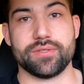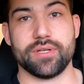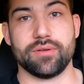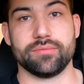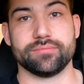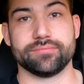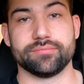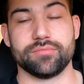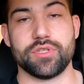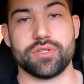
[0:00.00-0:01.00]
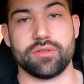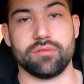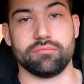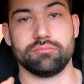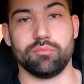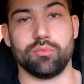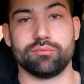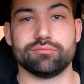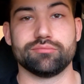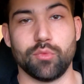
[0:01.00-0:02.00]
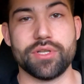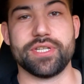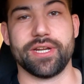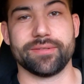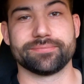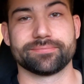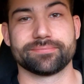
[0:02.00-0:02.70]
So just 1 second.